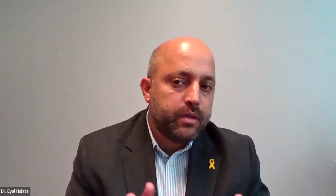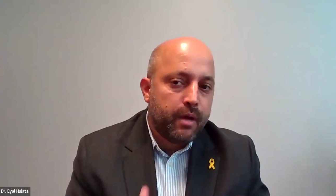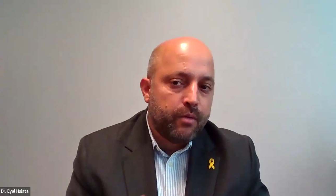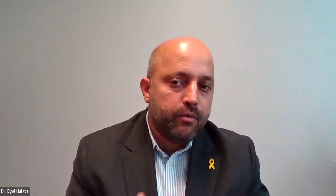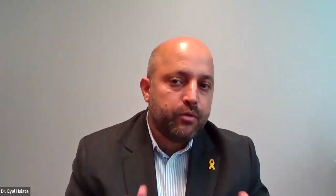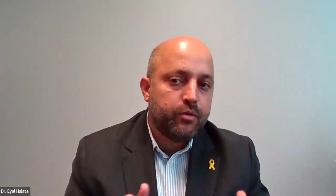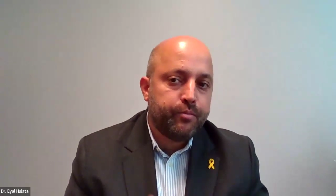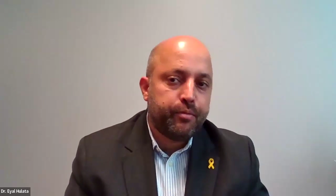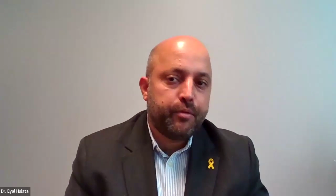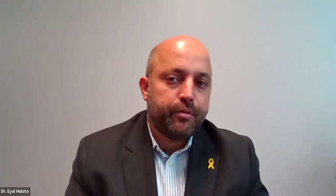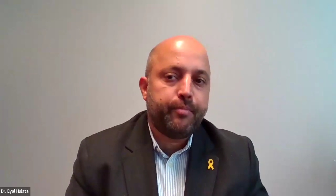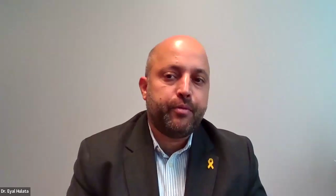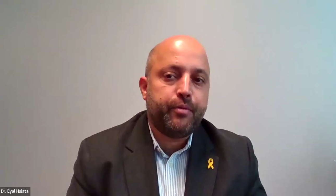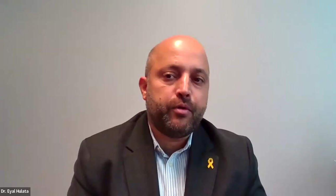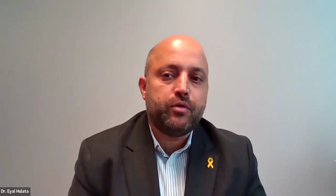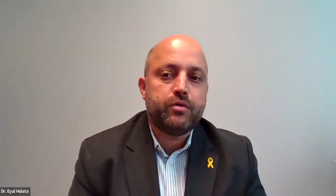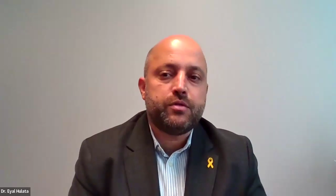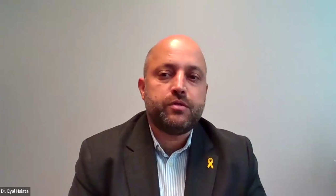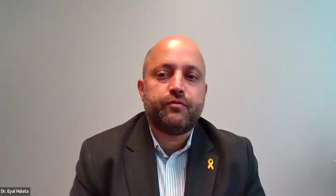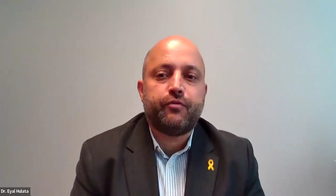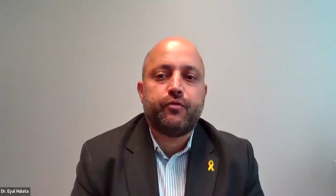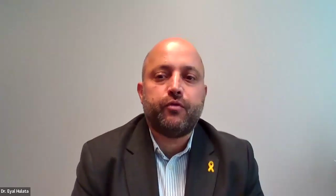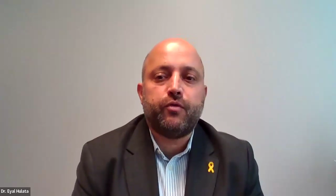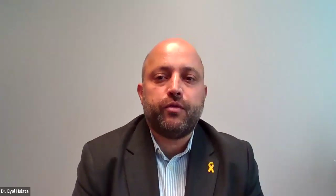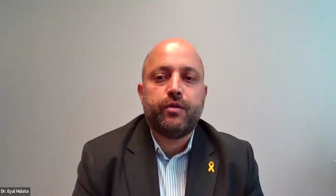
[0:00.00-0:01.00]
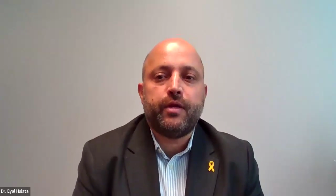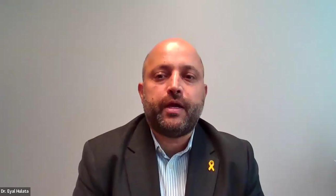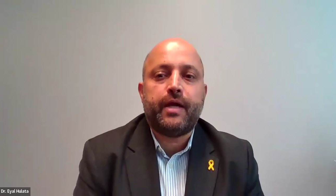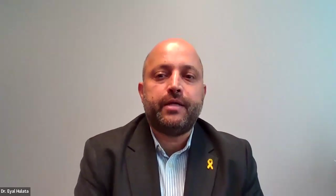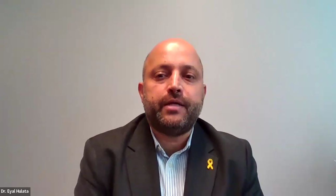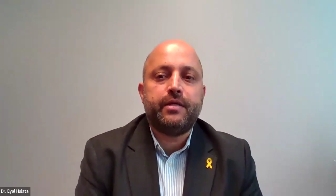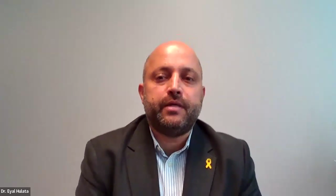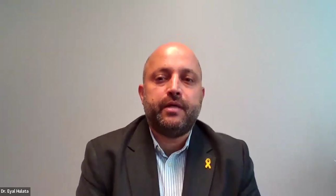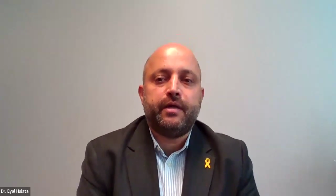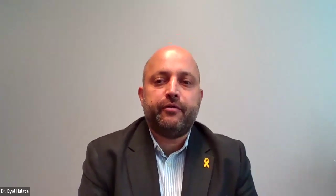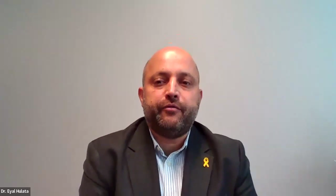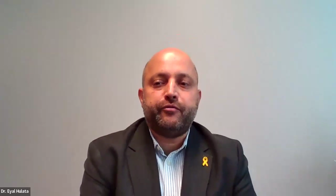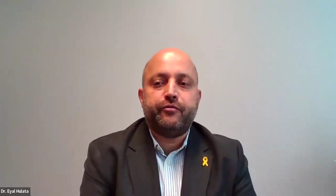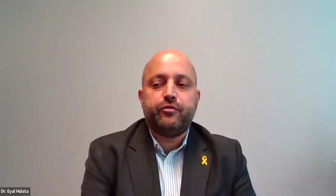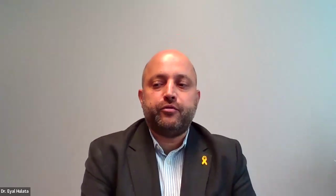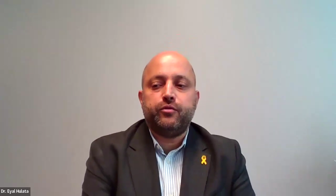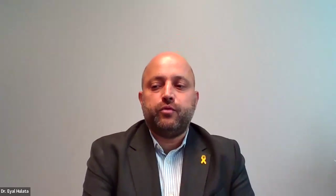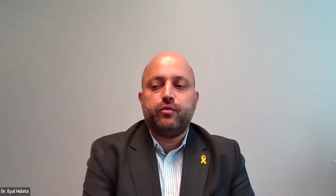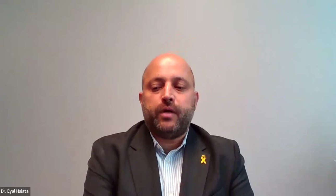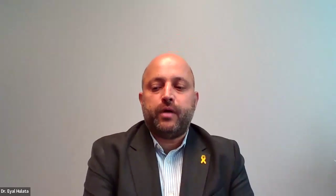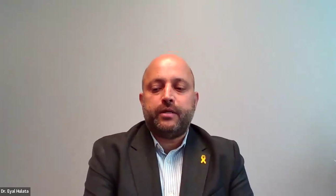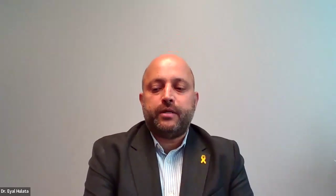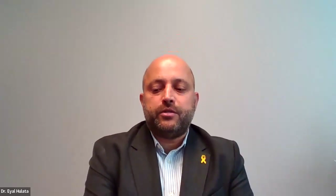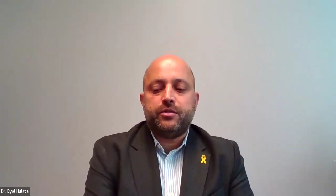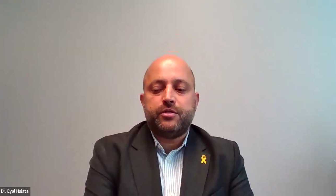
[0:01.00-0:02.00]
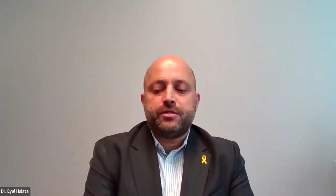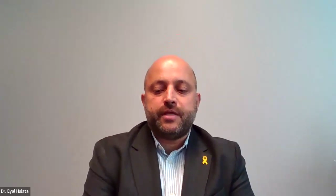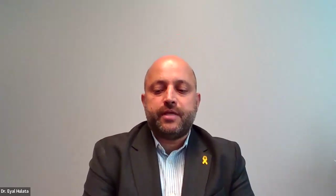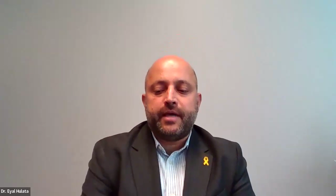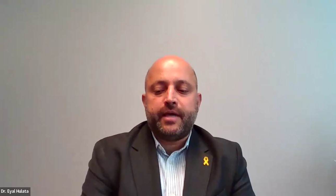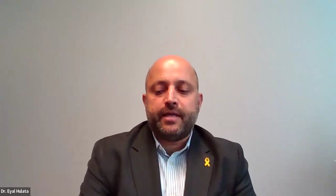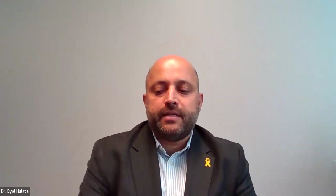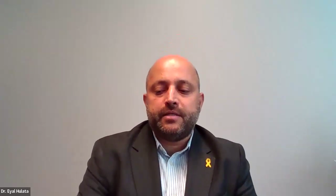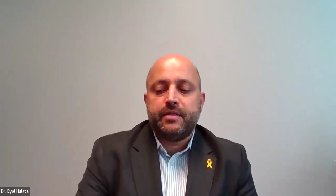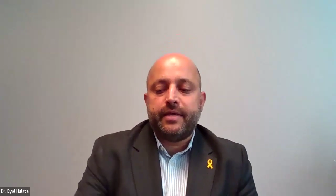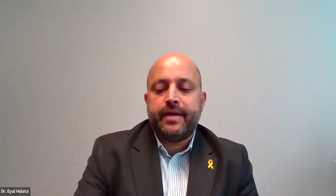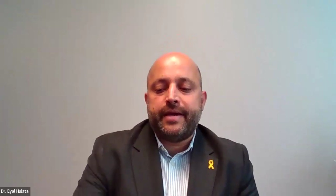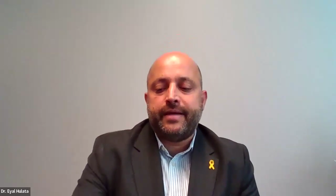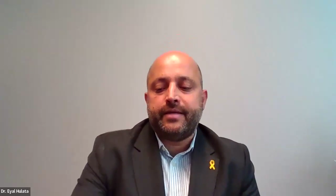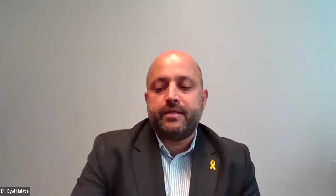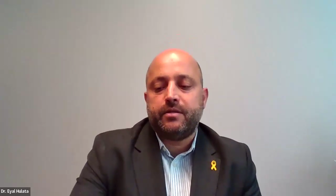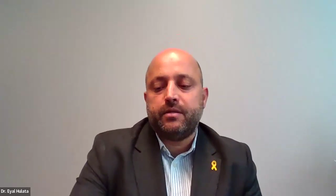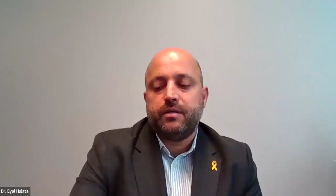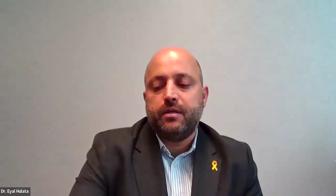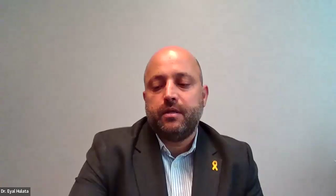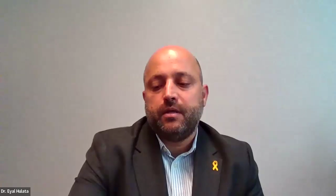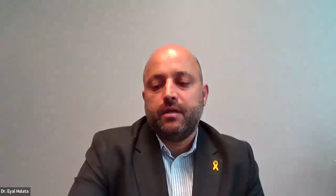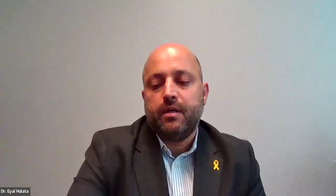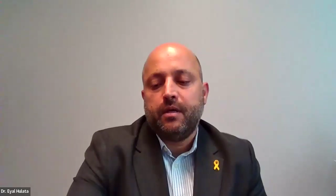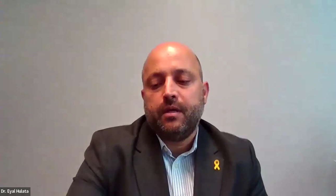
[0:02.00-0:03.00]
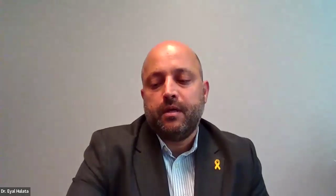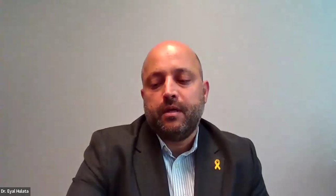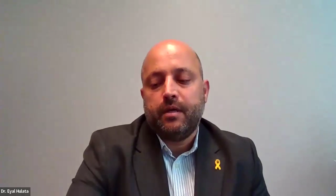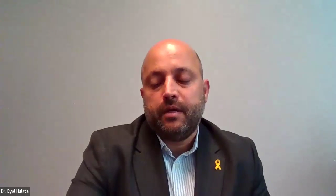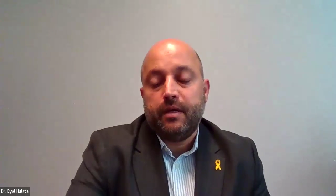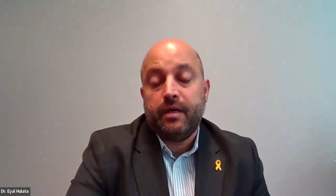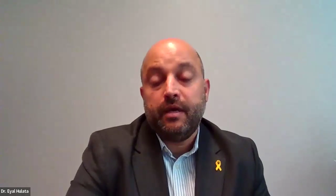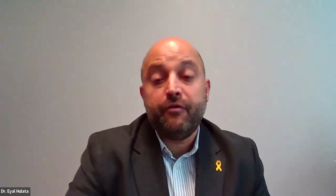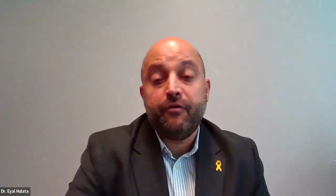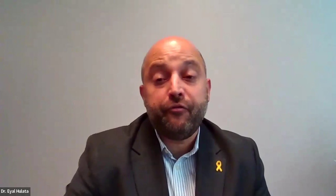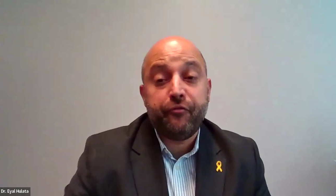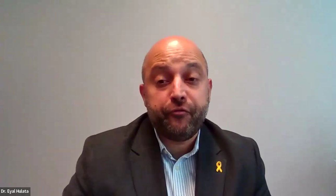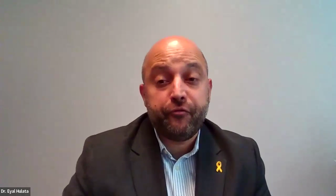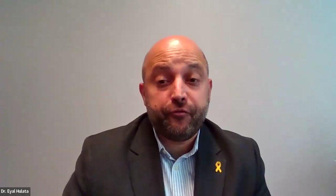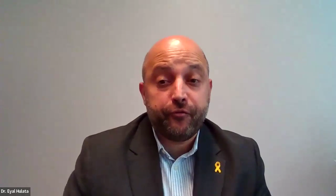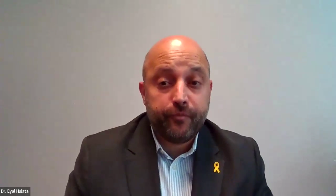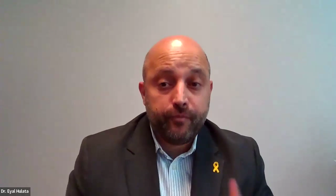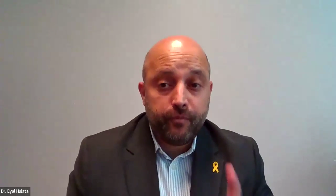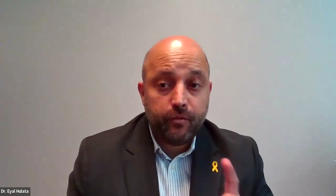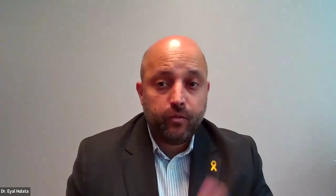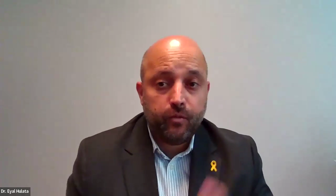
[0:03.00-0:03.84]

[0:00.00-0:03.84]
I would propose for the IDF to understand that if